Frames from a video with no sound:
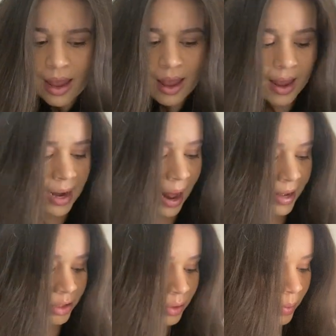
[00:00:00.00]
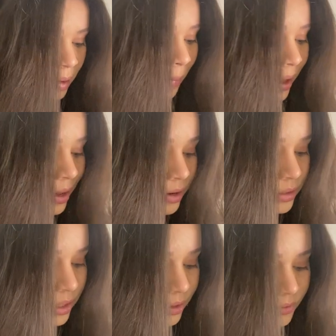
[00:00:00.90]
and I swear my hair
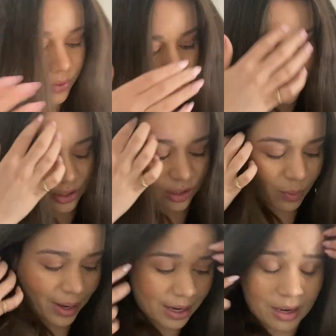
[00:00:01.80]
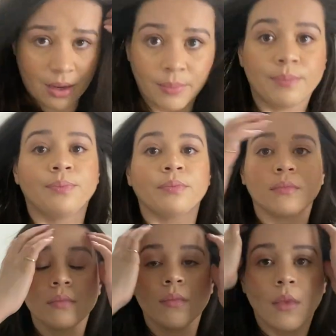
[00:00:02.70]
didn't feel like sweaty
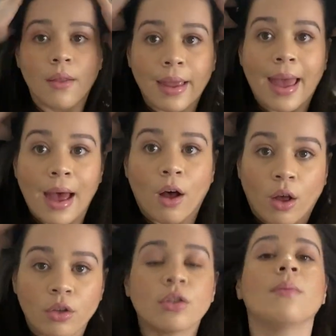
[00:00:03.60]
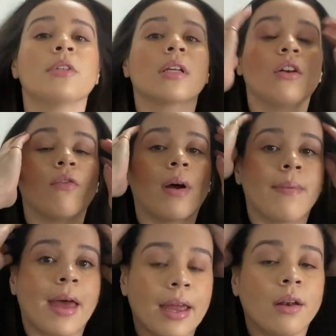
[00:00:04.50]
like at all. So I'm just gonna rub
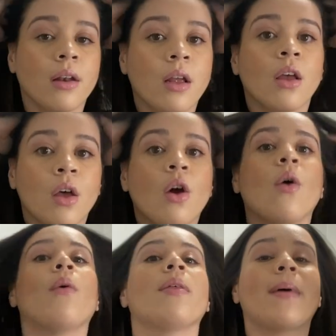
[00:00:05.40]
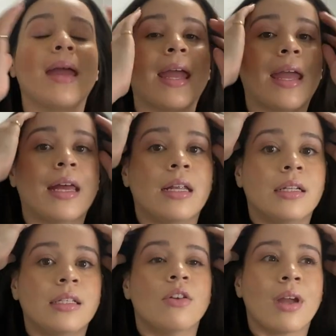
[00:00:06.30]
that in with my
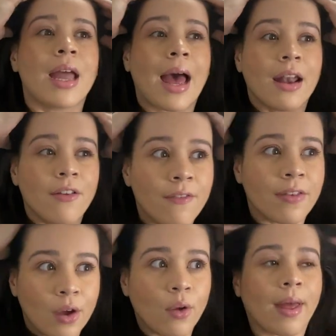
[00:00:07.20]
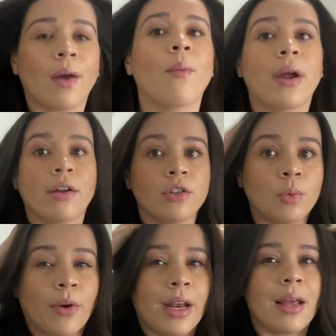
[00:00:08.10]
hands. You can kind of feel like where you
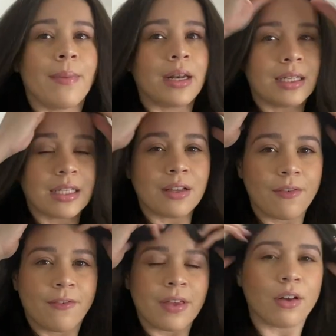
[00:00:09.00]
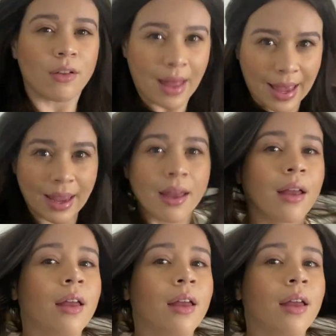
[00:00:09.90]
sprayed it, but it doesn't feel like